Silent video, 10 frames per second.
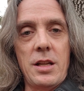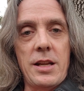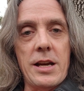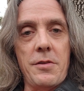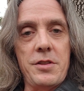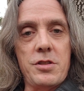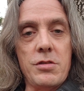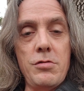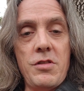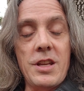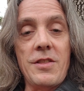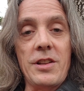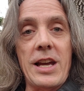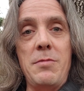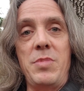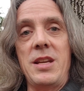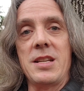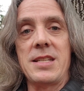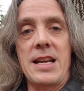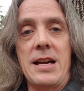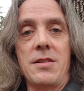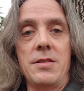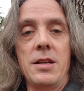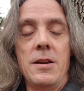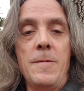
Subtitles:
Now, the truth in the light being sound